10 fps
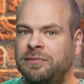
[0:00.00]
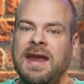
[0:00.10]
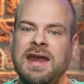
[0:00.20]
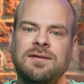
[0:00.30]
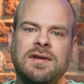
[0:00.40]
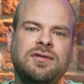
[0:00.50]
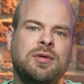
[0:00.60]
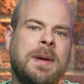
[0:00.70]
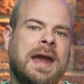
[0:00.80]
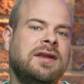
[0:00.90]
Even if you
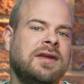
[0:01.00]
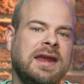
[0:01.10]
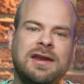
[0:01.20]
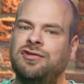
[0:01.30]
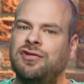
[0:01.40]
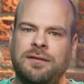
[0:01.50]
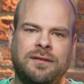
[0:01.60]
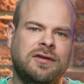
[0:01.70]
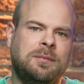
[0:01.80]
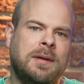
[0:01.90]
paid each
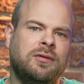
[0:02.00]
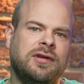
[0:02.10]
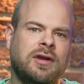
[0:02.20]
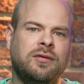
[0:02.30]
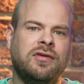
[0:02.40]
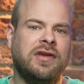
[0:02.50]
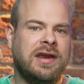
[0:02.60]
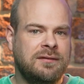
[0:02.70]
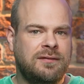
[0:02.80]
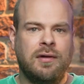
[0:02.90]
fixed penalty notice
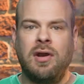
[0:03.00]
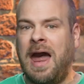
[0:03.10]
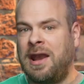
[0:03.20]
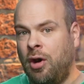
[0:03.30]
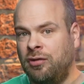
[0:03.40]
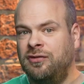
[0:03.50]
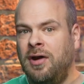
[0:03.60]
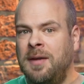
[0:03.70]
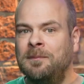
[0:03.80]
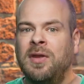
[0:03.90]
in full and on
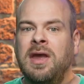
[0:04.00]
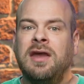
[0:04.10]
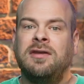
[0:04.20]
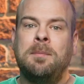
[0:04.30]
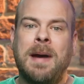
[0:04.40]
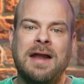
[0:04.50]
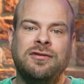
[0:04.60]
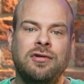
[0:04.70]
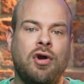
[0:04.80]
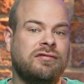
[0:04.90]
time, the
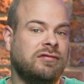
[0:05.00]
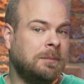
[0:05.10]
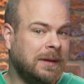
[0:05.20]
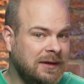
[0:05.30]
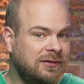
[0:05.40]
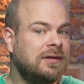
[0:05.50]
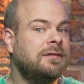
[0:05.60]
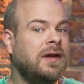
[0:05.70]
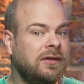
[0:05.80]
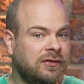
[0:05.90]
pattern of repeated
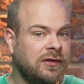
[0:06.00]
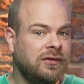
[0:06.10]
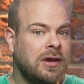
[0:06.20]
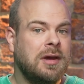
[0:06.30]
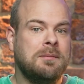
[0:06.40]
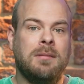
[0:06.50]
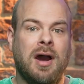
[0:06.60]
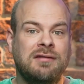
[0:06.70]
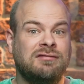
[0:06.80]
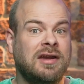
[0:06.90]
offences
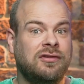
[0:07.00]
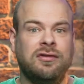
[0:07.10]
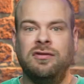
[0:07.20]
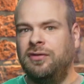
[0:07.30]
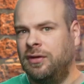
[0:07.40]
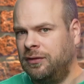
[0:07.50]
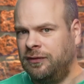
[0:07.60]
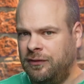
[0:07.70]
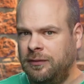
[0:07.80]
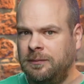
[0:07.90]
might raise
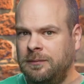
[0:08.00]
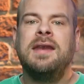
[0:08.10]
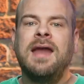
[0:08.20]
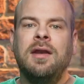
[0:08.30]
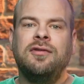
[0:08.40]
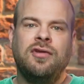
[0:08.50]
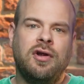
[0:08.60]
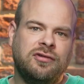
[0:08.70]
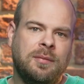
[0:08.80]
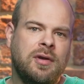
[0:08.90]
concerns. Now let's
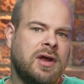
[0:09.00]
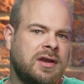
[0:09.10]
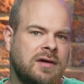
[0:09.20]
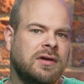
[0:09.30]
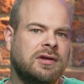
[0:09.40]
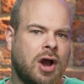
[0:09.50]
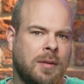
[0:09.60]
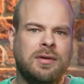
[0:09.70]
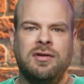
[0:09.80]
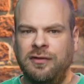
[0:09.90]
touch upon another
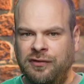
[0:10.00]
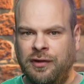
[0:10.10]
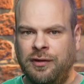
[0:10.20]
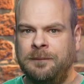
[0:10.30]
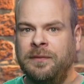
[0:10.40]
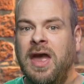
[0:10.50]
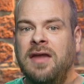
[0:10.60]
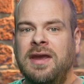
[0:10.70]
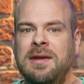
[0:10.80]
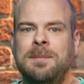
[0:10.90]
common concern,
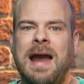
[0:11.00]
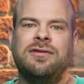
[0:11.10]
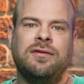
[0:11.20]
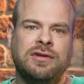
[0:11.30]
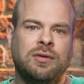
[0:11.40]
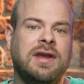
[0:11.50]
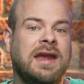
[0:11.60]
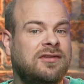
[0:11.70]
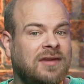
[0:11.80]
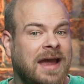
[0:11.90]
the impact of
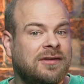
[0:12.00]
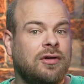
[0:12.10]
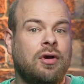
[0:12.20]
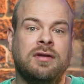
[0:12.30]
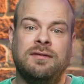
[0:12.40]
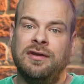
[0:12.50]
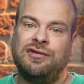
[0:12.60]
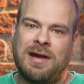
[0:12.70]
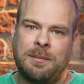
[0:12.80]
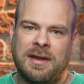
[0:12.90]
UK debt on a
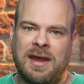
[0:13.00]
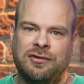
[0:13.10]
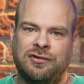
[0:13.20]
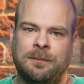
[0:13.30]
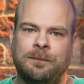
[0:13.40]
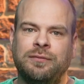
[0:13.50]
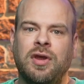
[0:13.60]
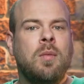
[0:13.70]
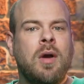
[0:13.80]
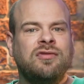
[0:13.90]
visa application.
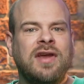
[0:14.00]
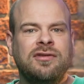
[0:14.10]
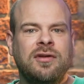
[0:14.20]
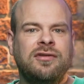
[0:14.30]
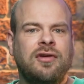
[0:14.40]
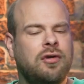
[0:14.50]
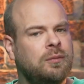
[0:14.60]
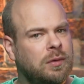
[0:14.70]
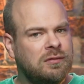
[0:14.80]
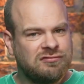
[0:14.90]
While debt on its
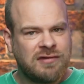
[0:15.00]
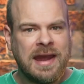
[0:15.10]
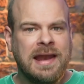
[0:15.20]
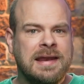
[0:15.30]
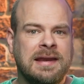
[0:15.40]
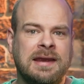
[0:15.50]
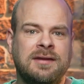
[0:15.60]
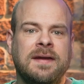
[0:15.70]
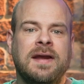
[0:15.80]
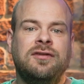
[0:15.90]
own will rarely
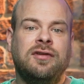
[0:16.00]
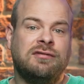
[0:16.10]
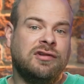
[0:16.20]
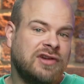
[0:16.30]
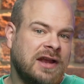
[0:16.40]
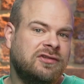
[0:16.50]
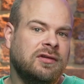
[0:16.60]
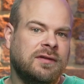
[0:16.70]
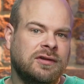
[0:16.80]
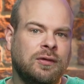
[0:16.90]
lead to the rejection
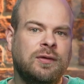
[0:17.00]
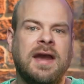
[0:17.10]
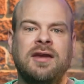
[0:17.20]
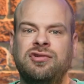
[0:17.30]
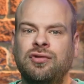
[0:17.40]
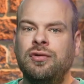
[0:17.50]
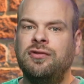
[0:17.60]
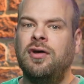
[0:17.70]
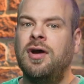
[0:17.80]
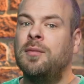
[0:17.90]
of a UK
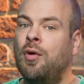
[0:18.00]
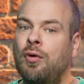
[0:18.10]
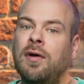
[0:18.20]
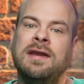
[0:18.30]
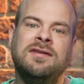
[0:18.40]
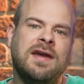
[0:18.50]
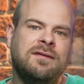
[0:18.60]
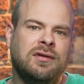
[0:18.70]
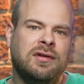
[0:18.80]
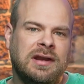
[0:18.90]
short-term or
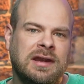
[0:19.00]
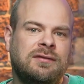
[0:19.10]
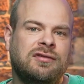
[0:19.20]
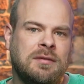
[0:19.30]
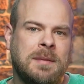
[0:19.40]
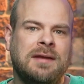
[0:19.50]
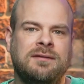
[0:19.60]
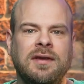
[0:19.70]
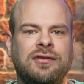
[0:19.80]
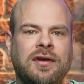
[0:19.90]
indefinite leave to remain
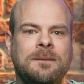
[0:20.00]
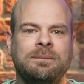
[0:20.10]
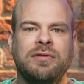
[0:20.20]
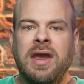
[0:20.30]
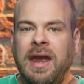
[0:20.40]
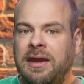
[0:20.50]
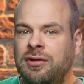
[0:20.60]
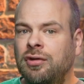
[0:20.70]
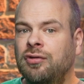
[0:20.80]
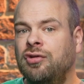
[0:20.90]
visa, it
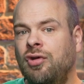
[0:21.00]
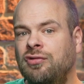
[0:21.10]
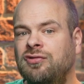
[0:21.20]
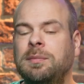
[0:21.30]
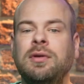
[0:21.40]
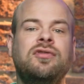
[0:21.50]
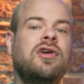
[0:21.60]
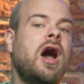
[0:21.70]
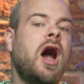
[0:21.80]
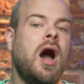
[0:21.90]
could contribute
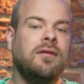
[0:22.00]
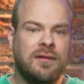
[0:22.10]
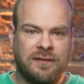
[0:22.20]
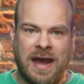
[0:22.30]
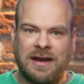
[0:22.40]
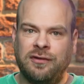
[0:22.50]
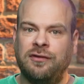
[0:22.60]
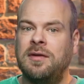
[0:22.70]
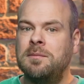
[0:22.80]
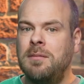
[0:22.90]
to other
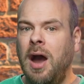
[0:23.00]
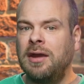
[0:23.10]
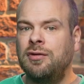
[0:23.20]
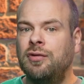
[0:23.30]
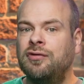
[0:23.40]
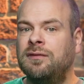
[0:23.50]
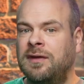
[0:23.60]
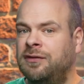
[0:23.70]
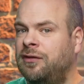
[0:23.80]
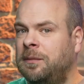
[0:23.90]
factors that might cause a
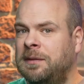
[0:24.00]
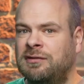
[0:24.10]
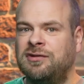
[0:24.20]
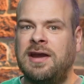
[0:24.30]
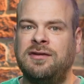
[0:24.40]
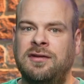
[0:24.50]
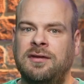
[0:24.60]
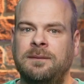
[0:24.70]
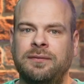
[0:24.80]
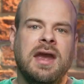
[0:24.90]
visa to be rejected.
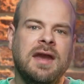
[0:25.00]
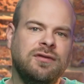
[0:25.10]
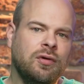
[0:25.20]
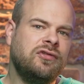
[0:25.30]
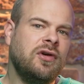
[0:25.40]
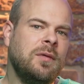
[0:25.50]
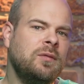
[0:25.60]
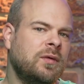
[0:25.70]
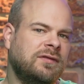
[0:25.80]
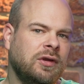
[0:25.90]
If you're
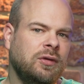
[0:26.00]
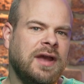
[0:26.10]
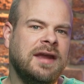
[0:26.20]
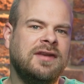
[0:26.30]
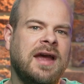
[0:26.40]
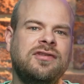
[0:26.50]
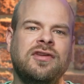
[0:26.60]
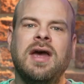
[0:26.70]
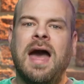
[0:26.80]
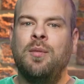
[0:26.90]
someone with UK debts
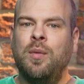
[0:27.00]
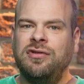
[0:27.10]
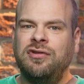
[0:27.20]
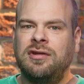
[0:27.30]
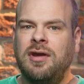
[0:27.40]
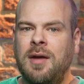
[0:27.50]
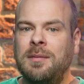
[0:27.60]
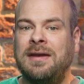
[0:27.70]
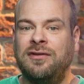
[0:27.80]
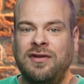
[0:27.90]
and wish to
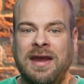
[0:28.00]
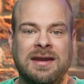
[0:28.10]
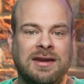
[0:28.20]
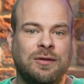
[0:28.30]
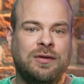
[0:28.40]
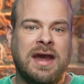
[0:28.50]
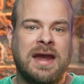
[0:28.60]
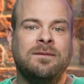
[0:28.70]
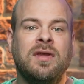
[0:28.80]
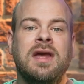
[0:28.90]
come and stay in the
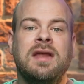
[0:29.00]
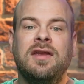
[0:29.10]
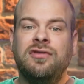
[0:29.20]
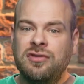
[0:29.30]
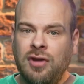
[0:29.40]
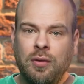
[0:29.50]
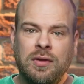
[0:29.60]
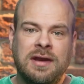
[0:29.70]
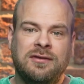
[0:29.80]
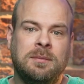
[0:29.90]
UK, there's no
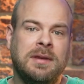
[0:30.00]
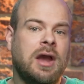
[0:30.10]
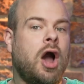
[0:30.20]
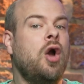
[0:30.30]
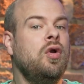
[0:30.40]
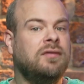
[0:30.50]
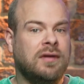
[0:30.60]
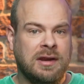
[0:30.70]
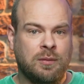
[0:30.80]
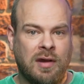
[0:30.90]
need to be
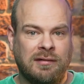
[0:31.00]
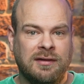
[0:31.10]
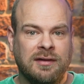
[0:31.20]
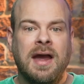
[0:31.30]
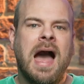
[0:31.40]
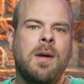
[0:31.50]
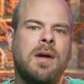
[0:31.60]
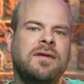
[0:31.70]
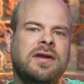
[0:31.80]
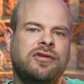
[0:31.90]
overly worried.
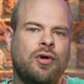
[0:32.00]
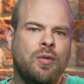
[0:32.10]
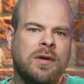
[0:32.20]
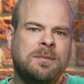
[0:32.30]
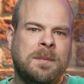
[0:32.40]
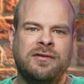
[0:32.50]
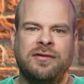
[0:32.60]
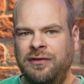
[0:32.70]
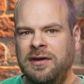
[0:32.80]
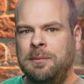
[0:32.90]
However, it's always best
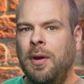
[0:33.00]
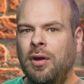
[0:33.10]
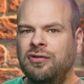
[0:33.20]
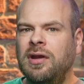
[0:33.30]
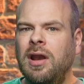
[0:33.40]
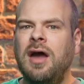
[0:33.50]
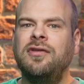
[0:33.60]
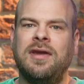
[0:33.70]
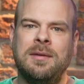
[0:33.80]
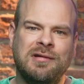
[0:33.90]
to seek
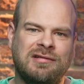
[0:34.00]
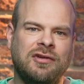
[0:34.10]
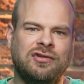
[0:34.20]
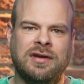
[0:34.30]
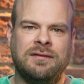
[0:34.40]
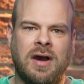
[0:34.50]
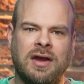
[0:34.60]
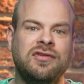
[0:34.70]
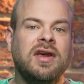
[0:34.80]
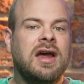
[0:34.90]
personalised immigration
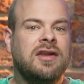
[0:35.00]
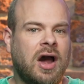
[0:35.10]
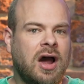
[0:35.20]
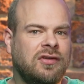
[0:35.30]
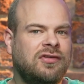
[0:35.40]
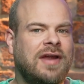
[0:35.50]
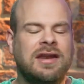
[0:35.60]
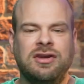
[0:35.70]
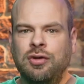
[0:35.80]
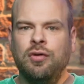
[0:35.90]
advice to
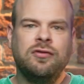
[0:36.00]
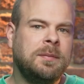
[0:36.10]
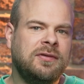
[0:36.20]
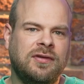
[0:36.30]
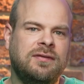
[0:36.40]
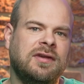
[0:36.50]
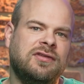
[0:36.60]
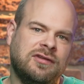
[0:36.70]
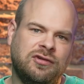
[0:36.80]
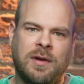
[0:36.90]
understand your specific
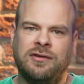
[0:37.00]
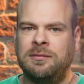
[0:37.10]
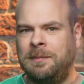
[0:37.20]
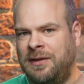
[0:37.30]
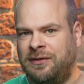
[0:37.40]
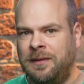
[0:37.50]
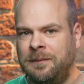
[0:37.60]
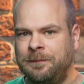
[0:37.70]
situation better.